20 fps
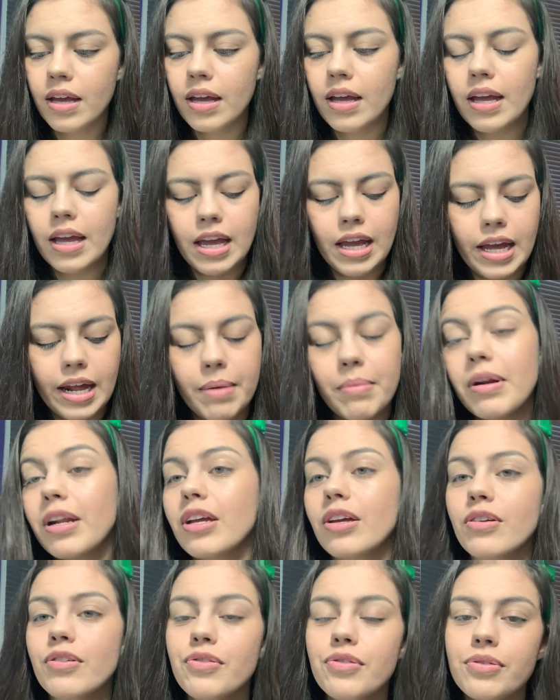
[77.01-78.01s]
And I'm going to
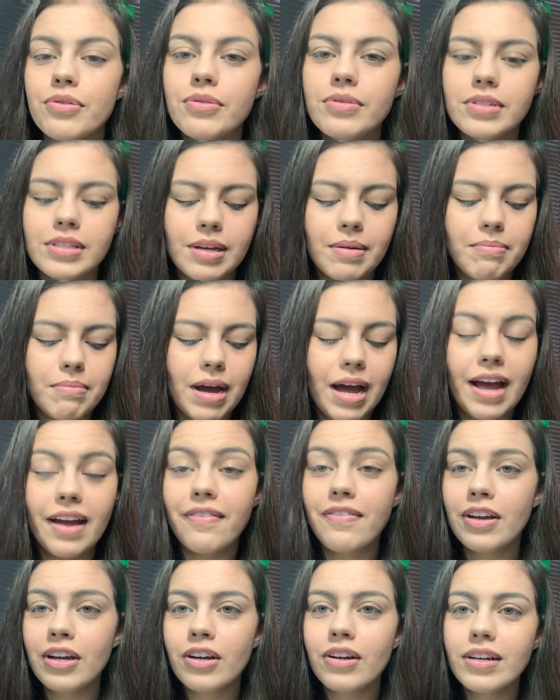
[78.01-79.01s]
use my
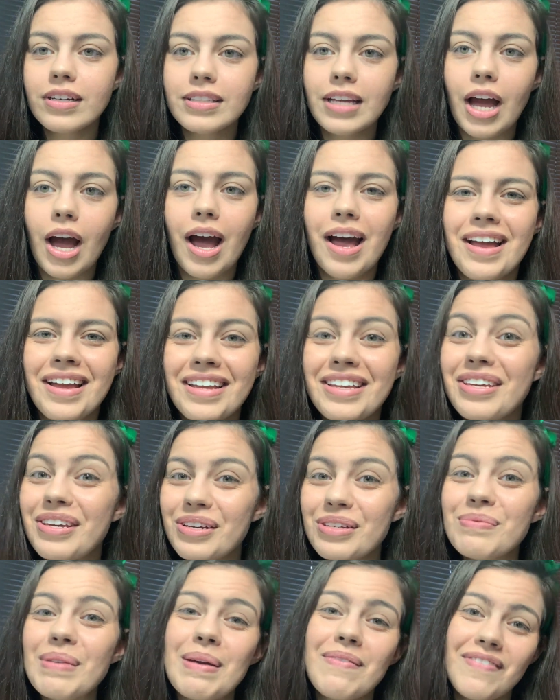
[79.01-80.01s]
finger because I
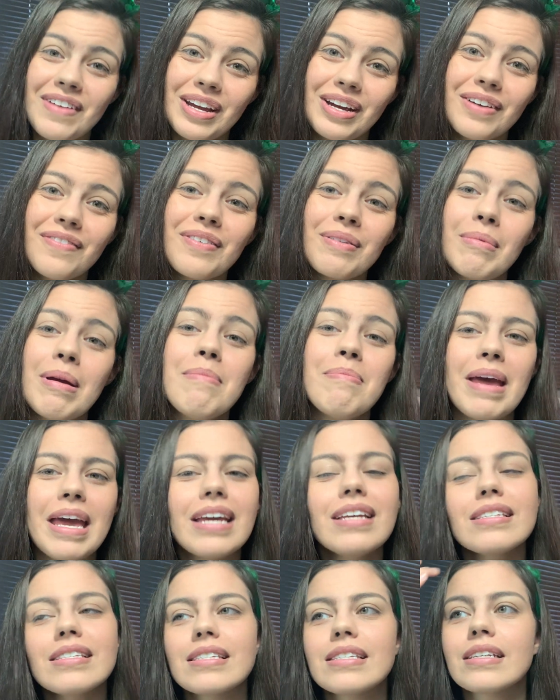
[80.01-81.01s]
use my finger for my
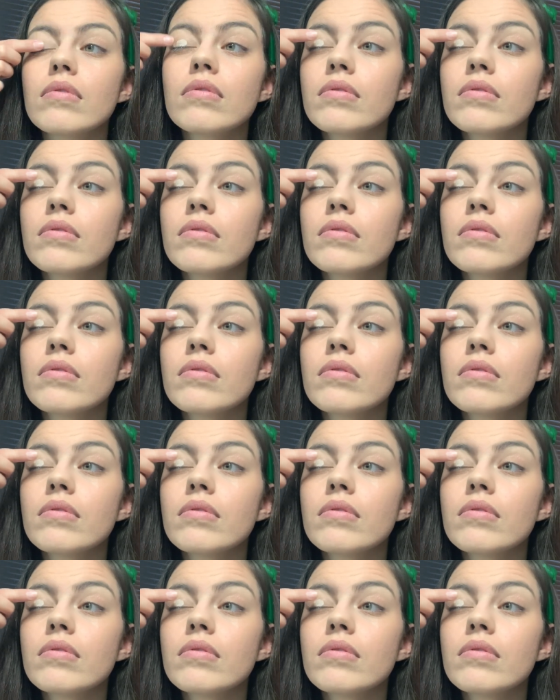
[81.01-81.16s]
base.